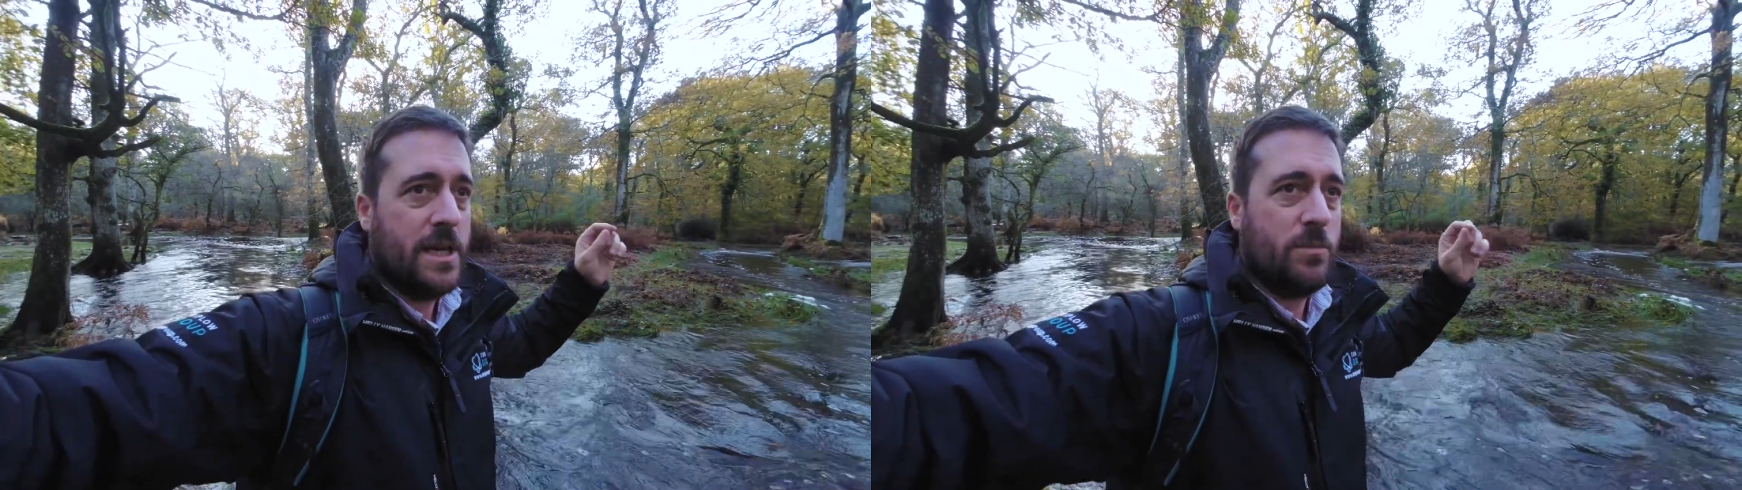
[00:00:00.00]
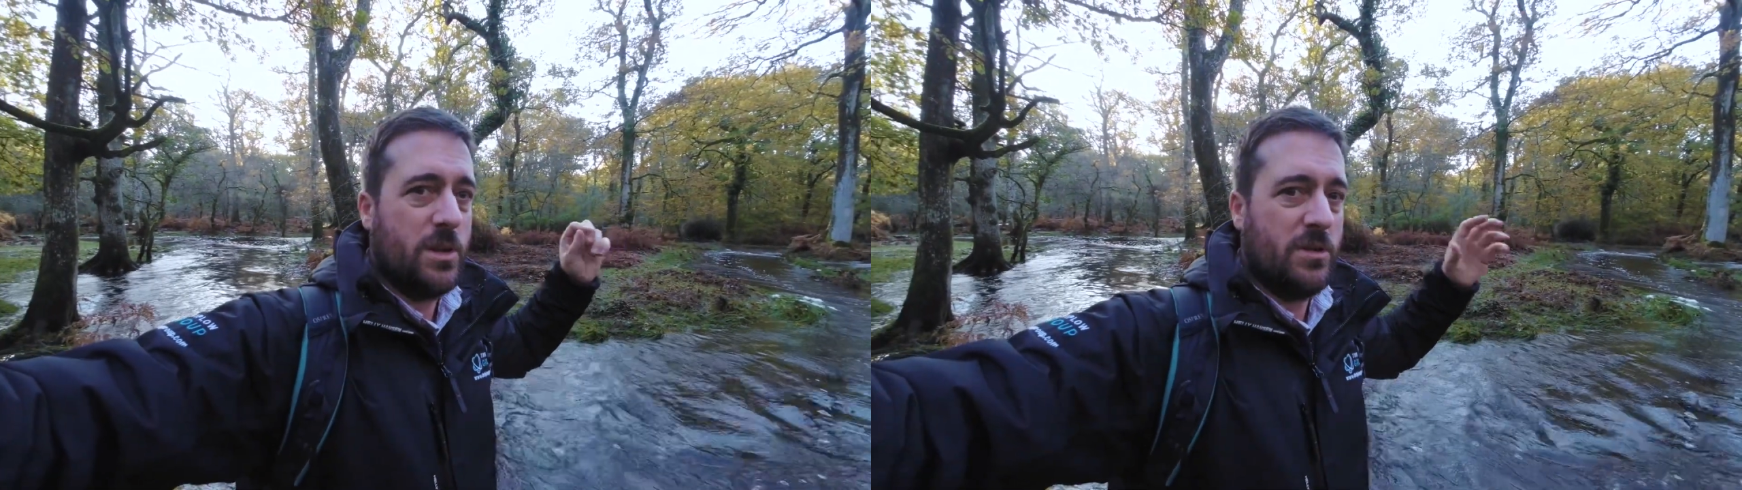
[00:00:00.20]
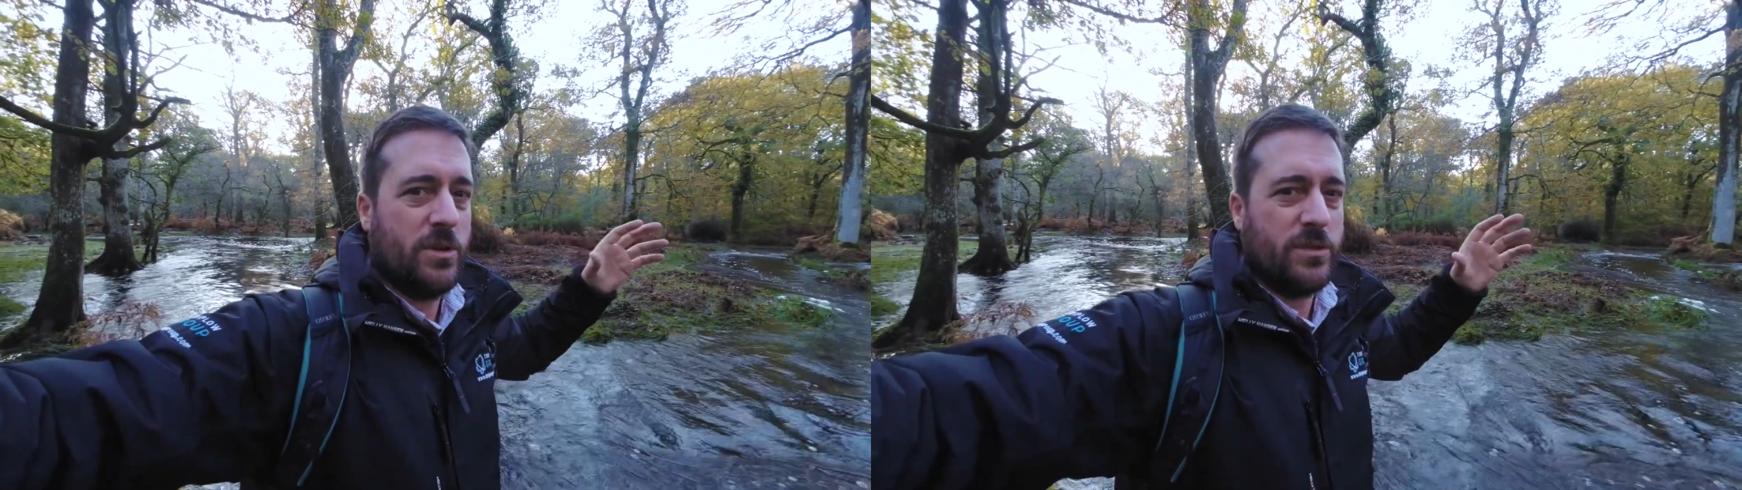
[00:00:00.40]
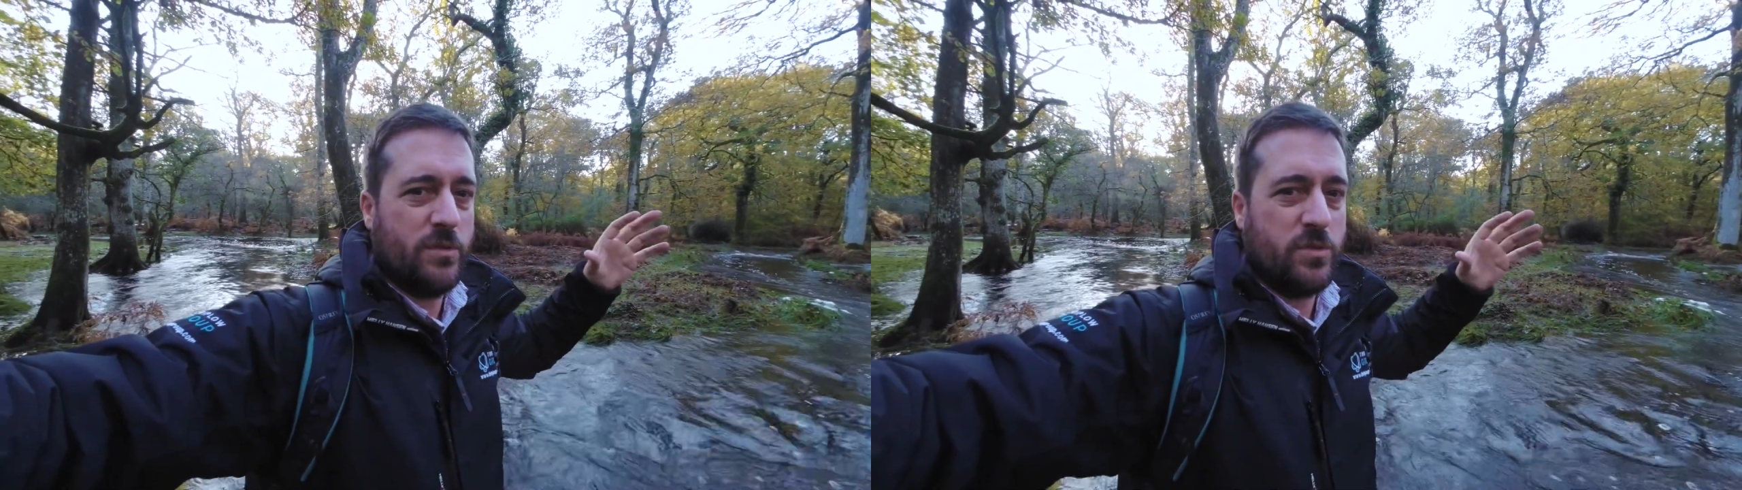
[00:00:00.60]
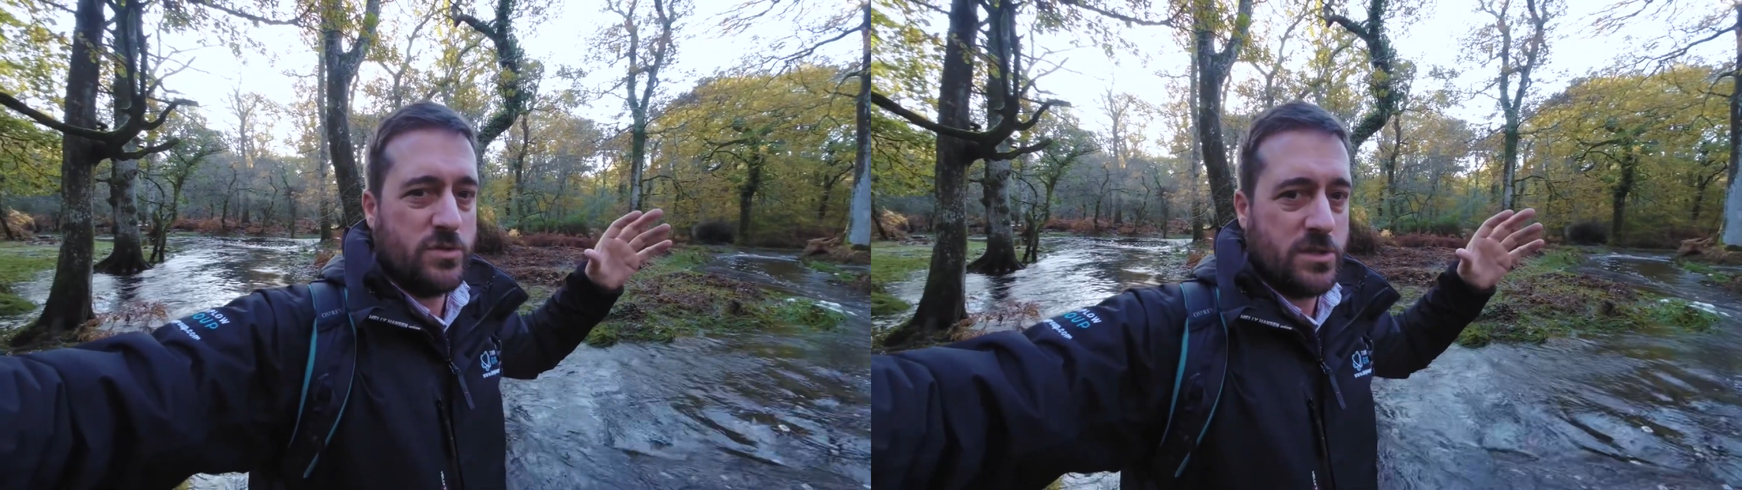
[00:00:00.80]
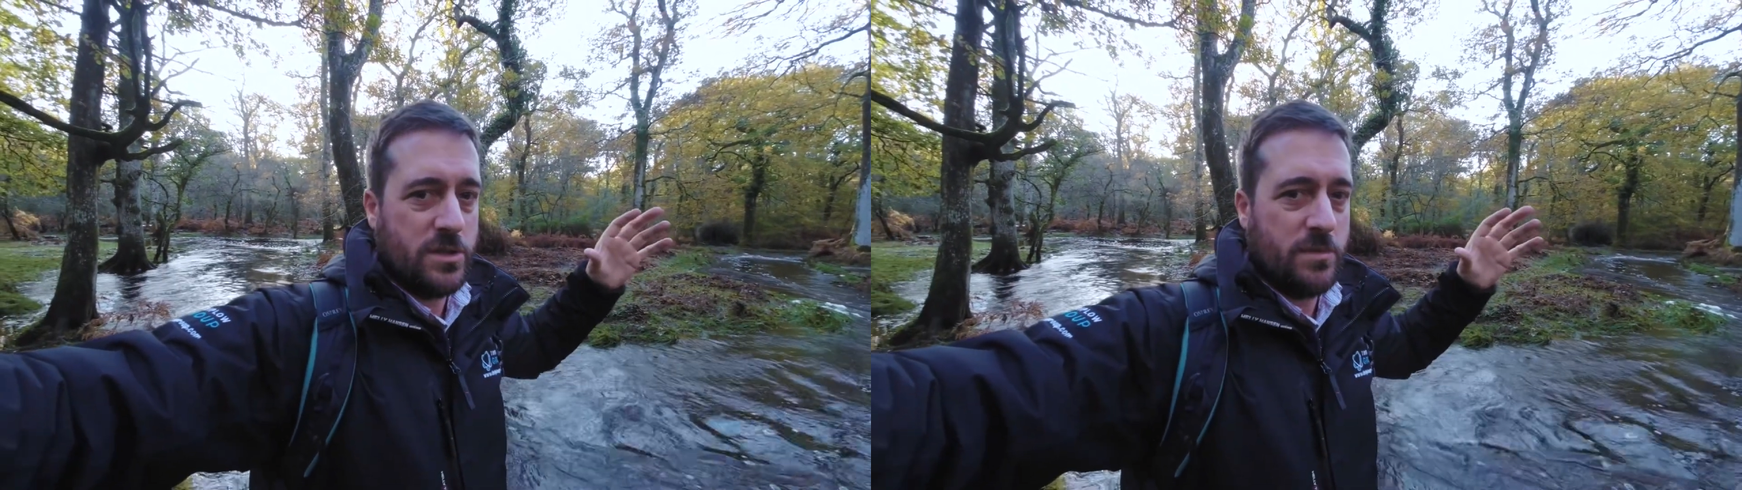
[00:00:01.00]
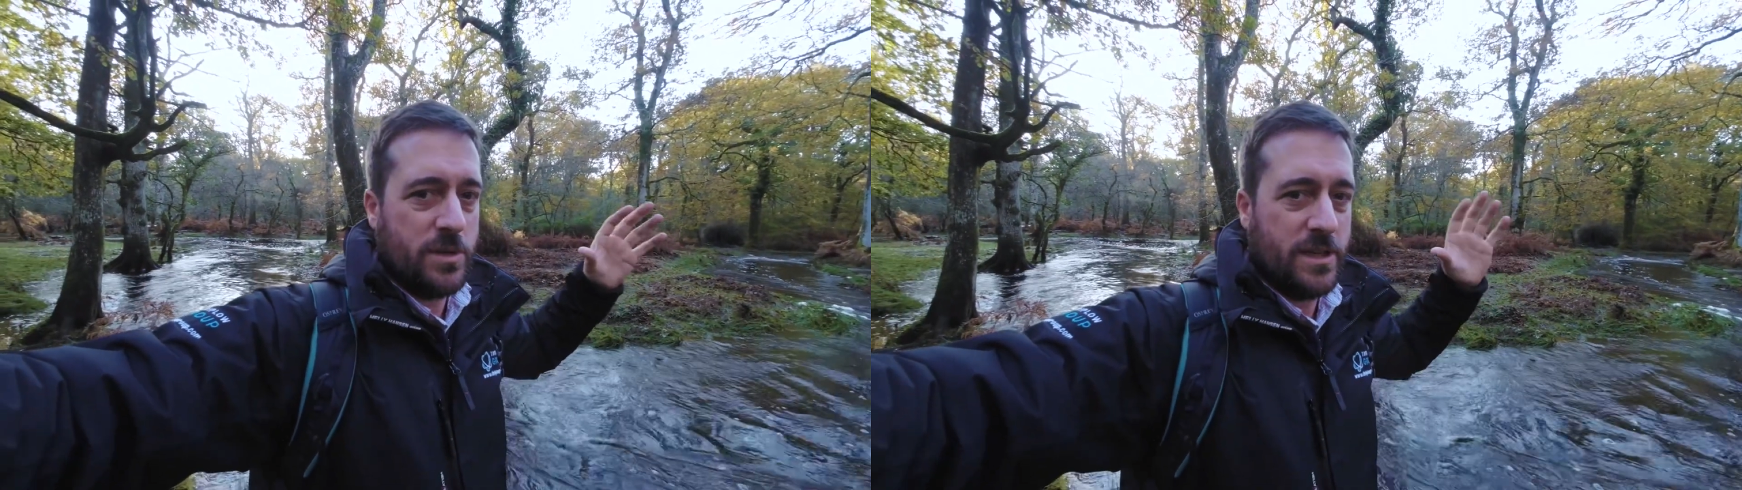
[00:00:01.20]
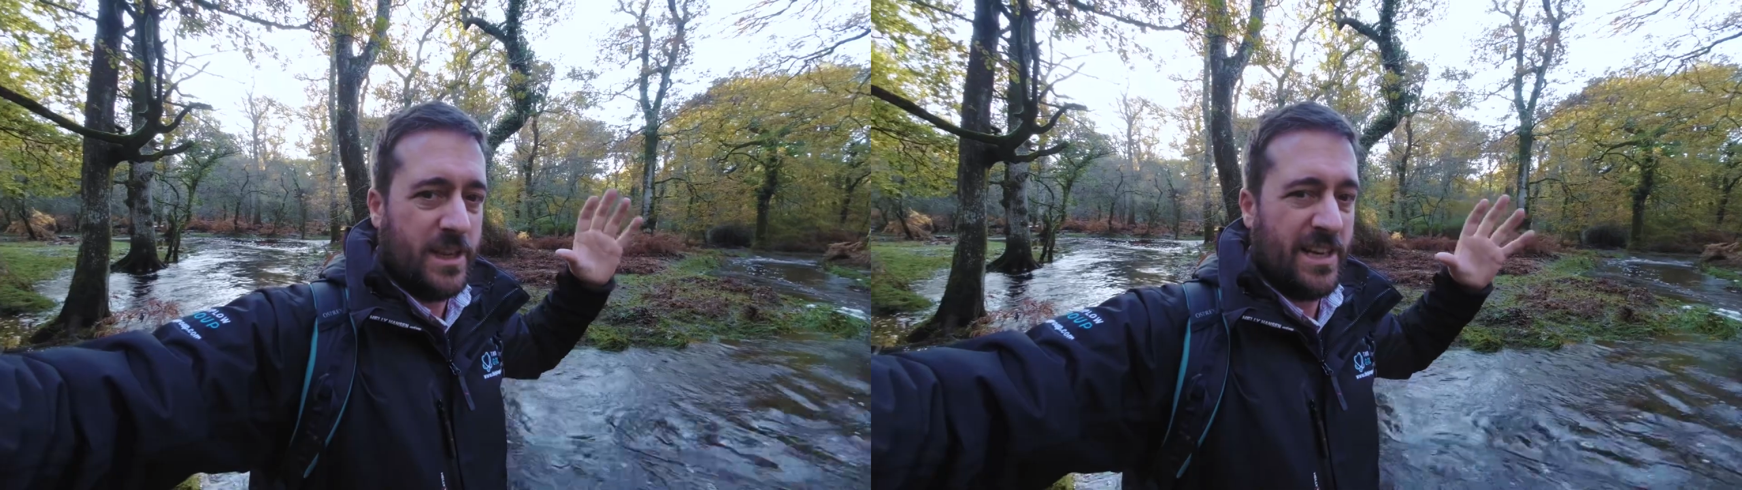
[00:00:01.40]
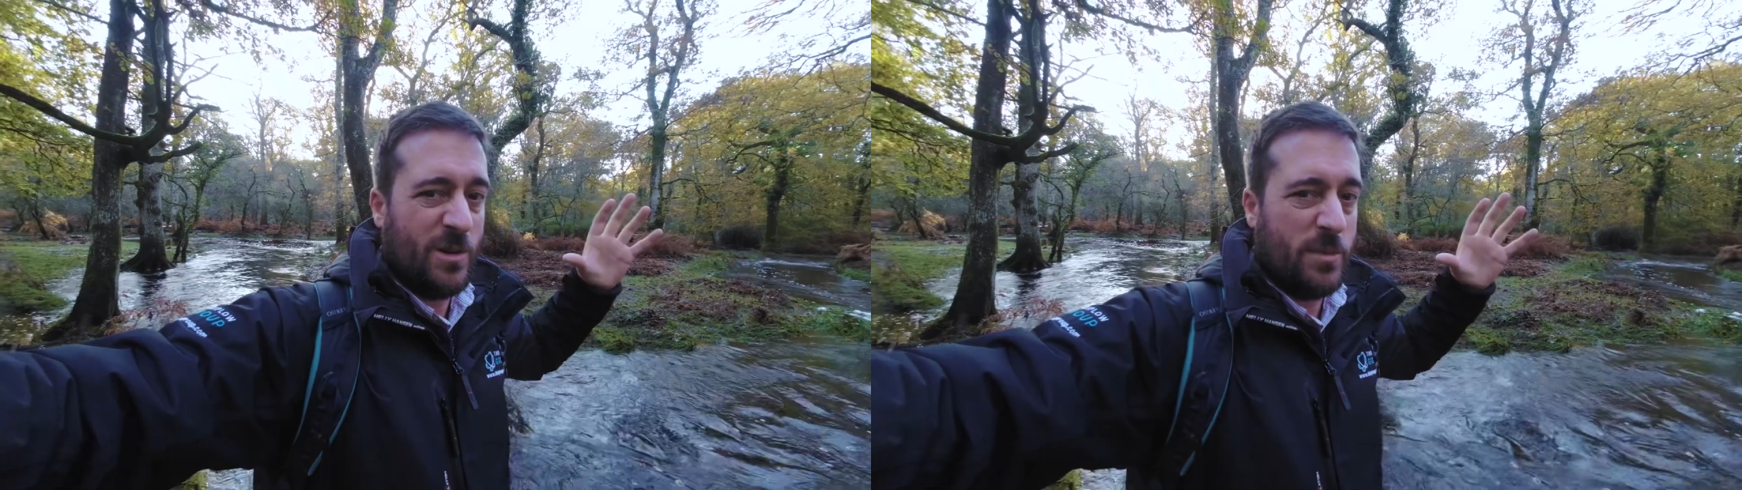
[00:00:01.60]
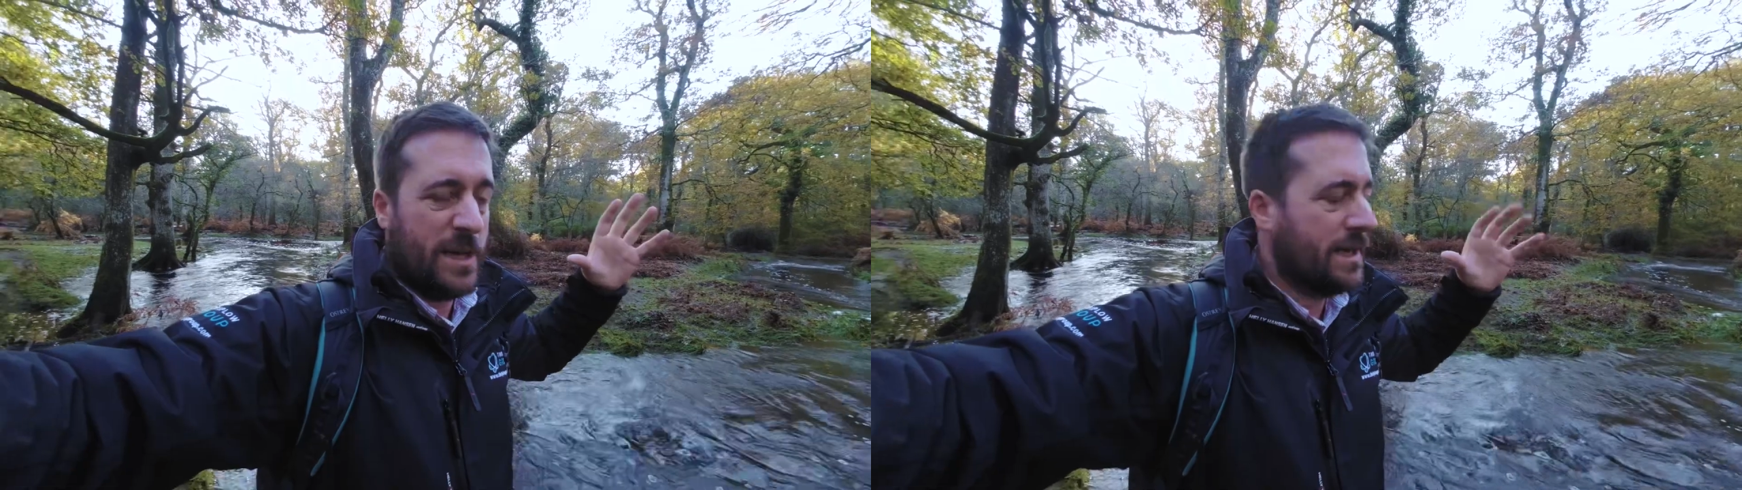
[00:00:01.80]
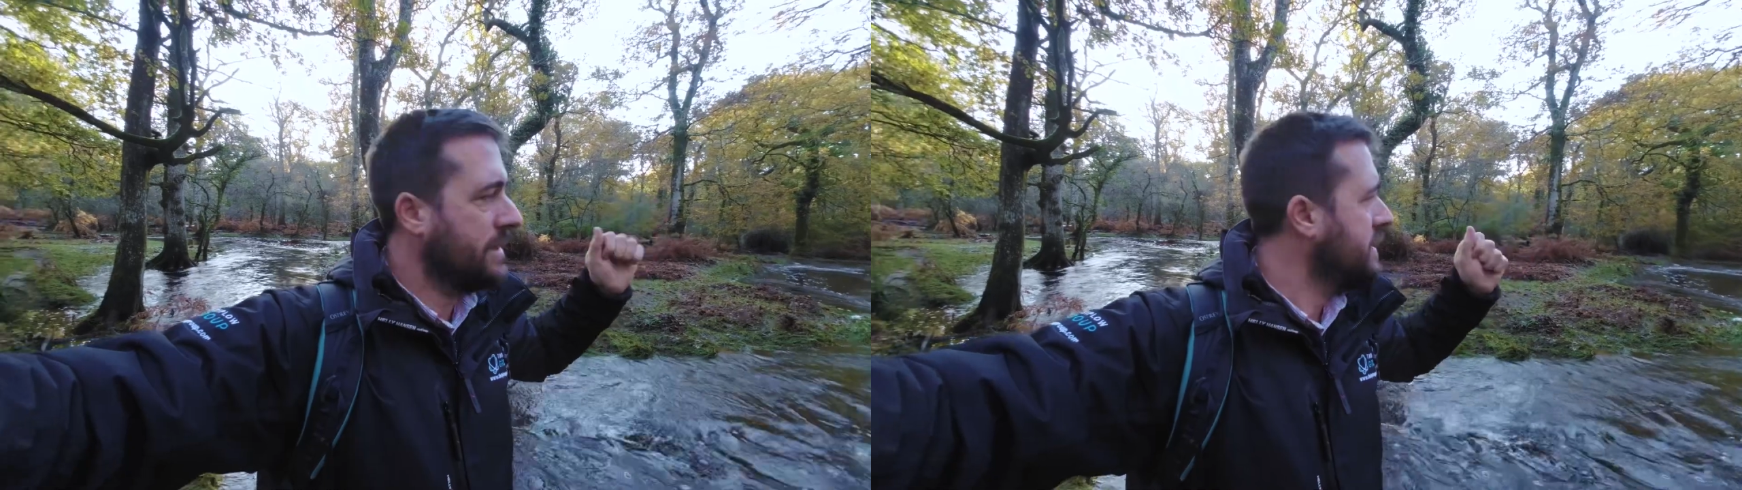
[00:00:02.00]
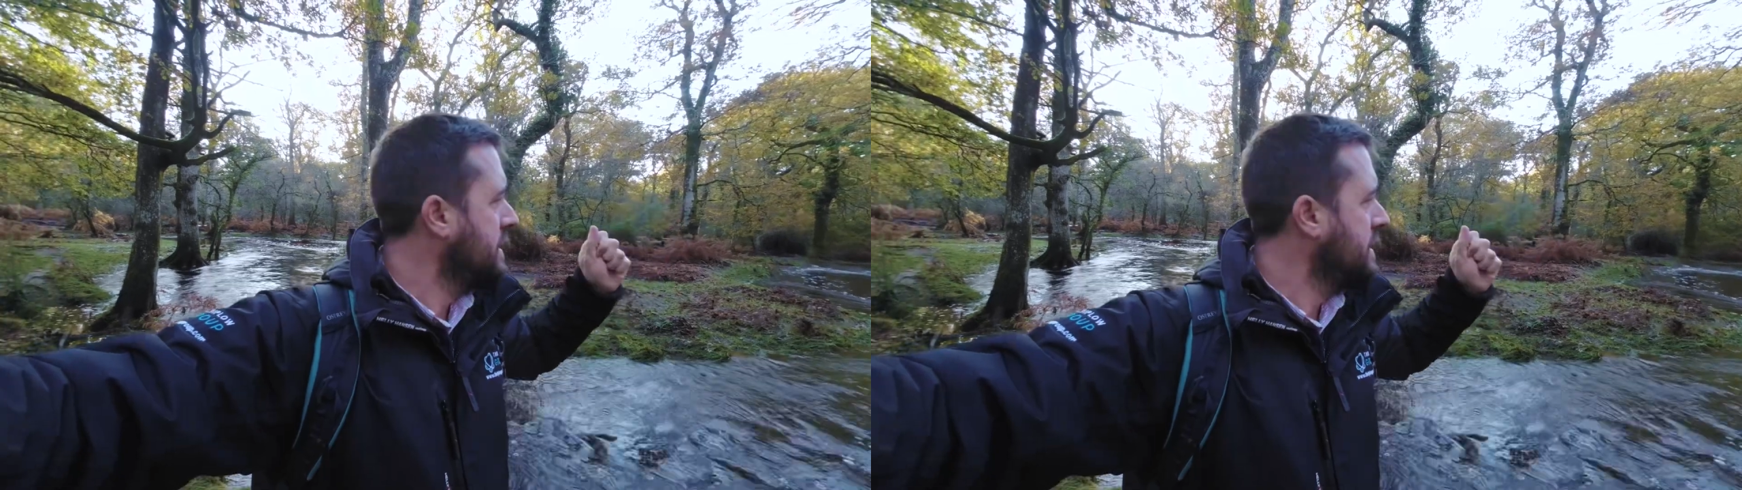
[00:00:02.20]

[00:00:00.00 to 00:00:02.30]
but there is unfortunately going to be a little bit in.